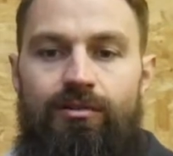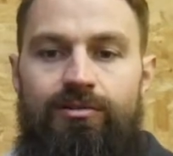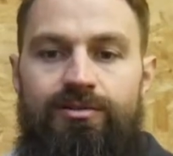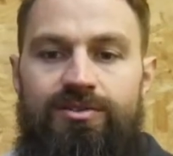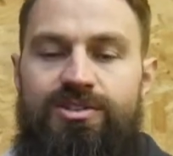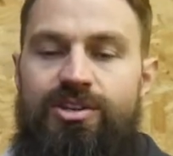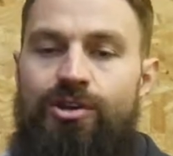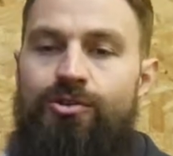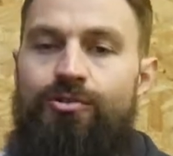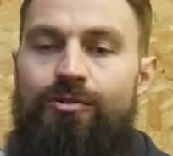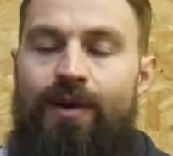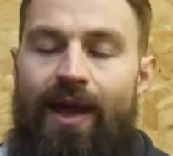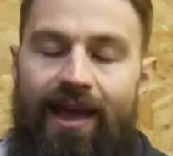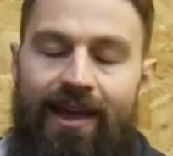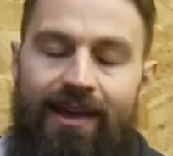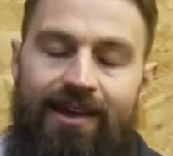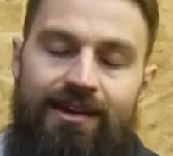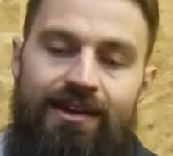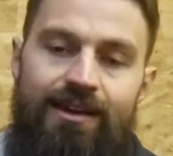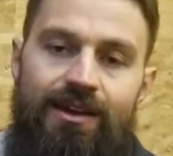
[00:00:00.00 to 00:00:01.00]
to
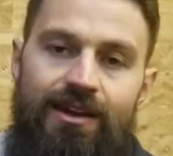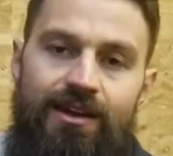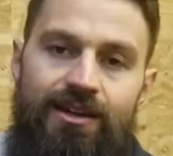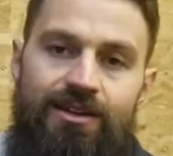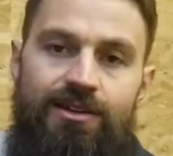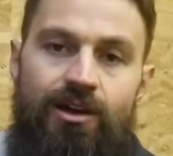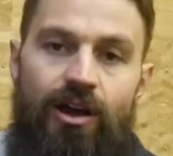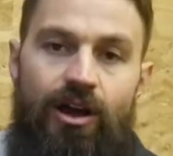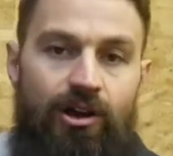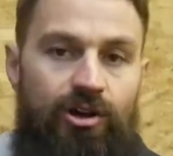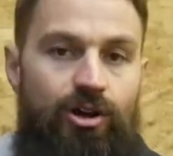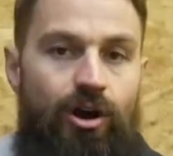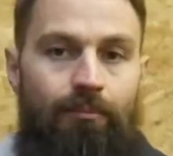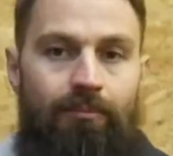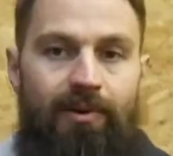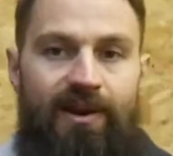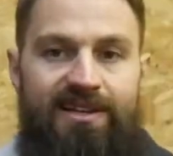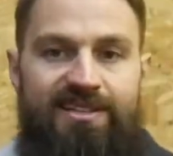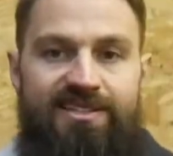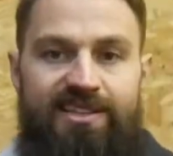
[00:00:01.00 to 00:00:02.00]
a
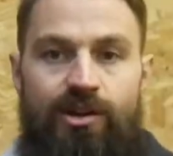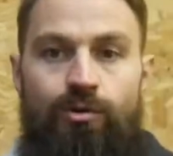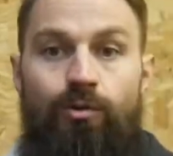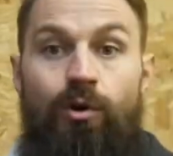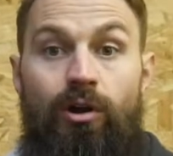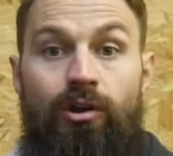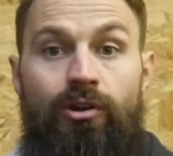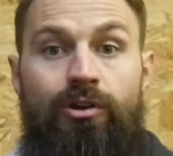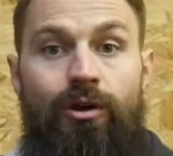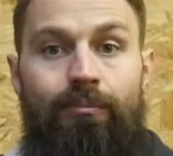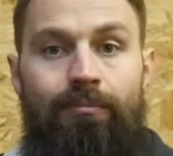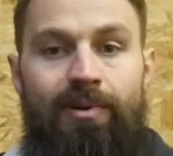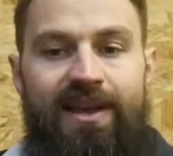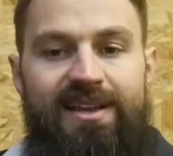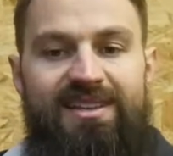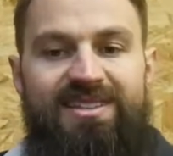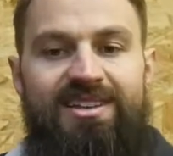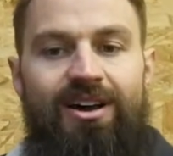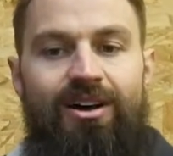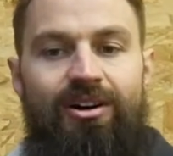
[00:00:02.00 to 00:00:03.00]
complex skill or a
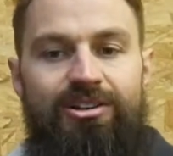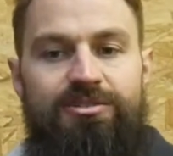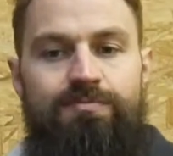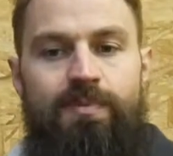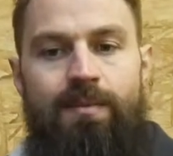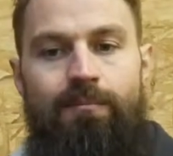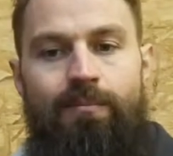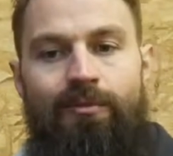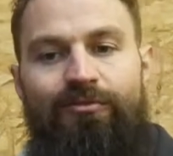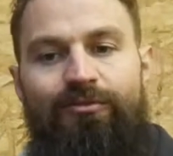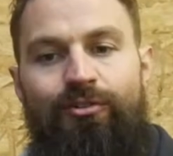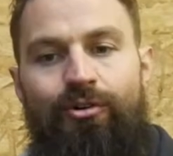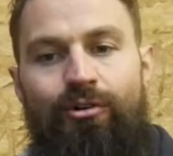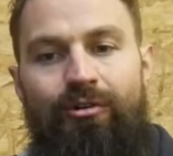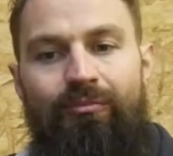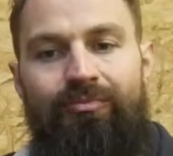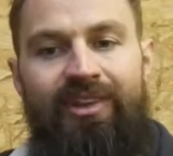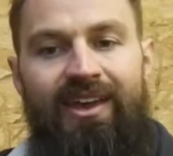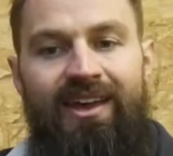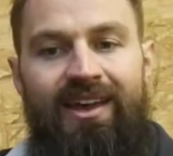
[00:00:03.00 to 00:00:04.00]
complex task being
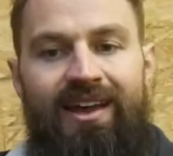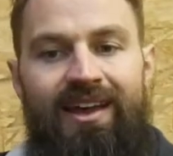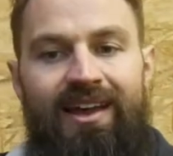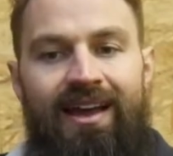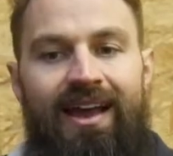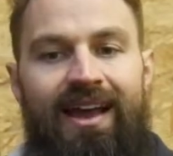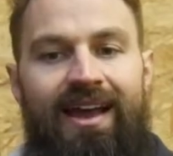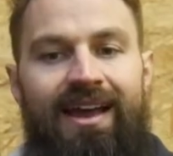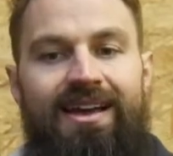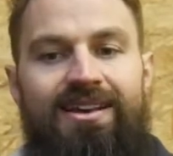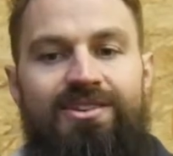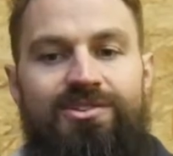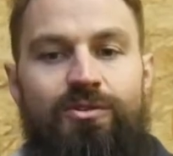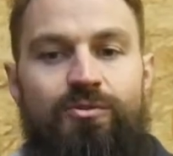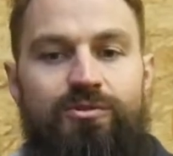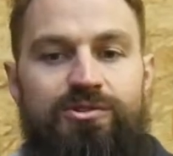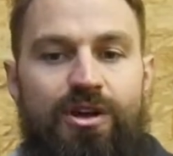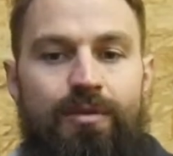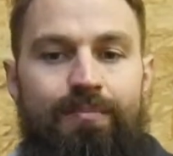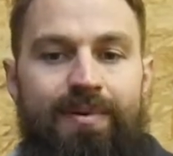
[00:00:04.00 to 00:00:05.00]
performed has
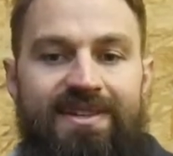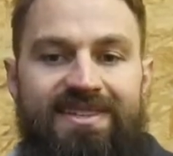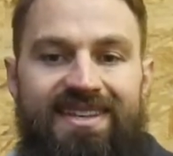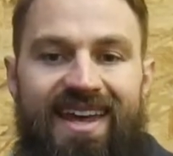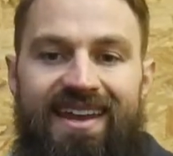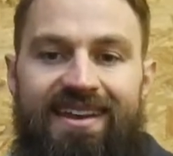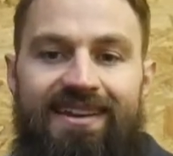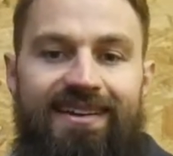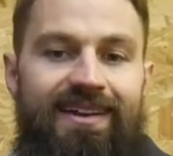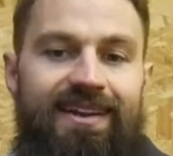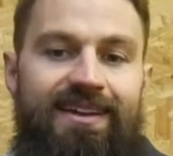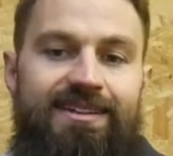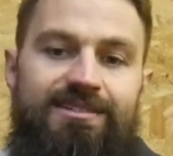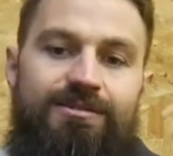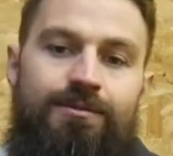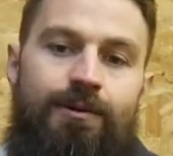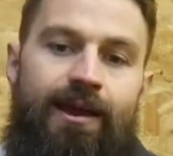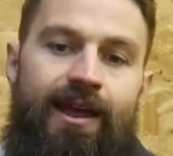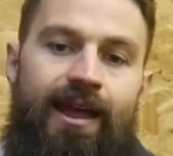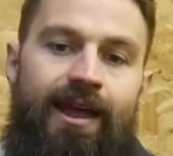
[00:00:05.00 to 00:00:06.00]
also been taken
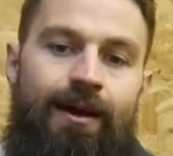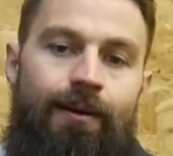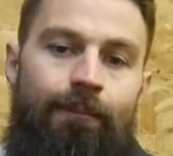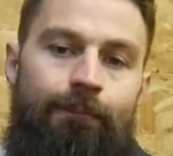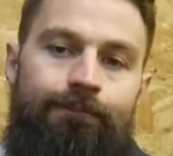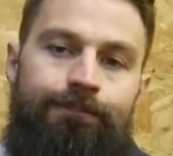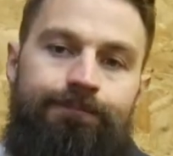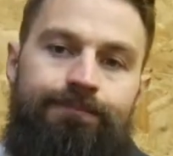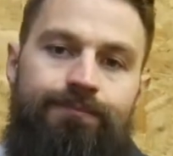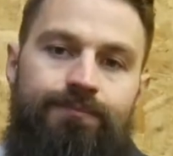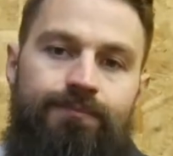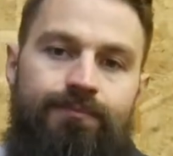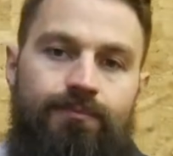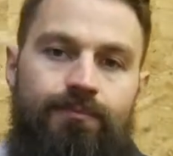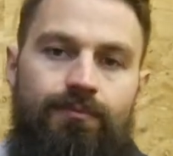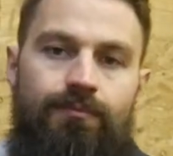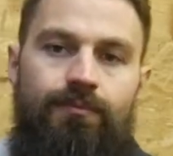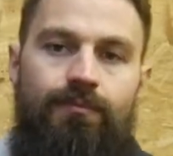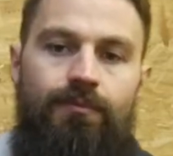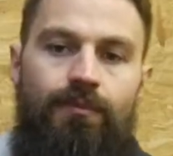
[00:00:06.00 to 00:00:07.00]
into account.
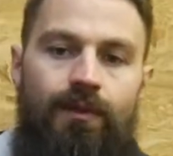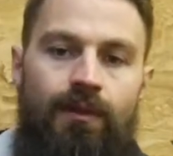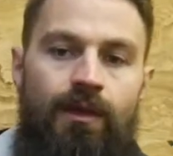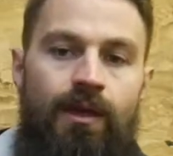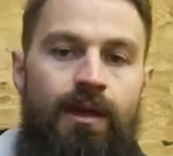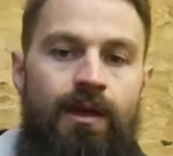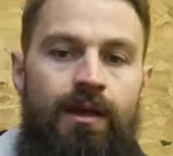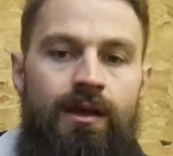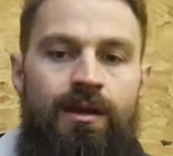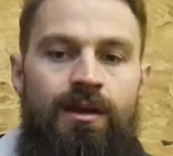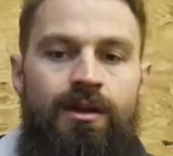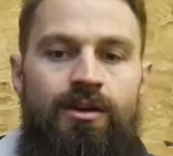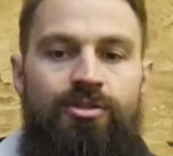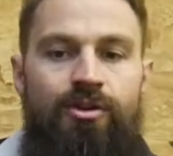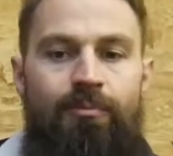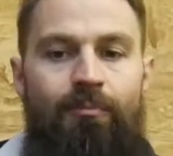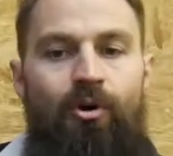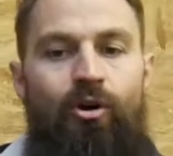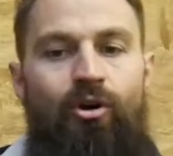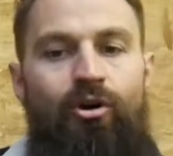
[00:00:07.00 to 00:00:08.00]

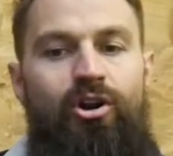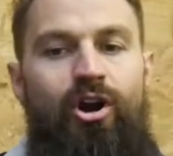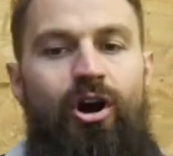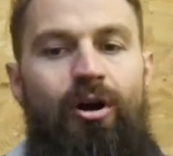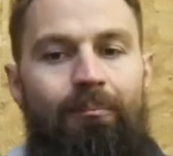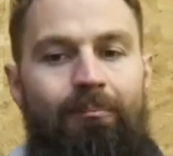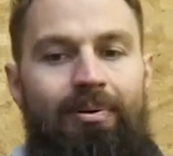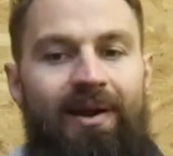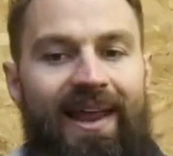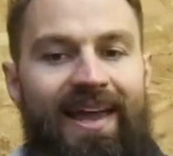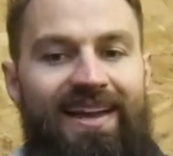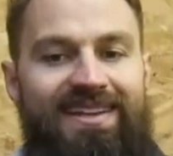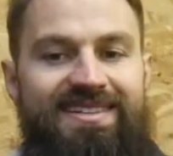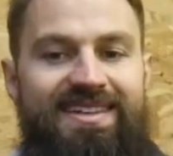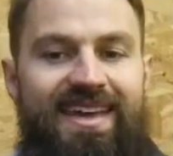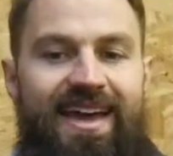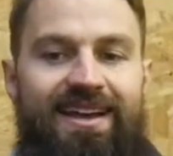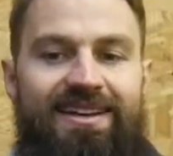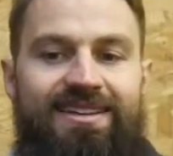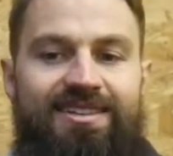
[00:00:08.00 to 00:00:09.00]
The more complex
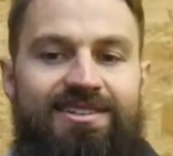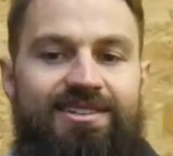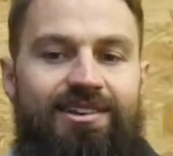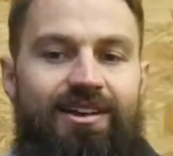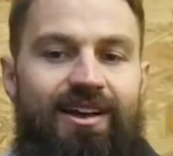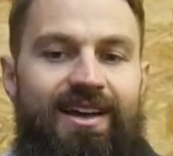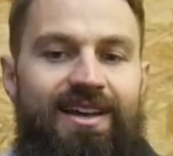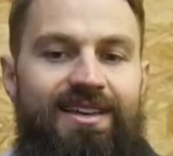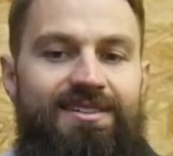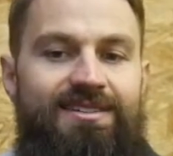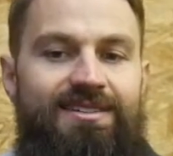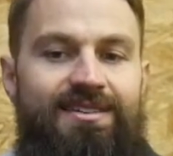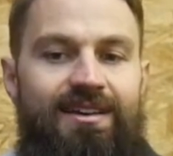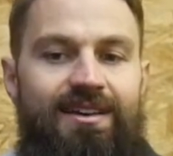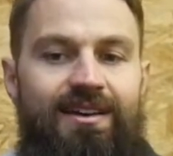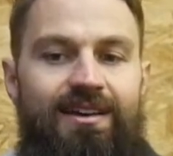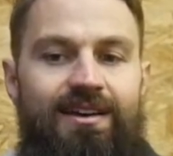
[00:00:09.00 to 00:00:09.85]
the exercise,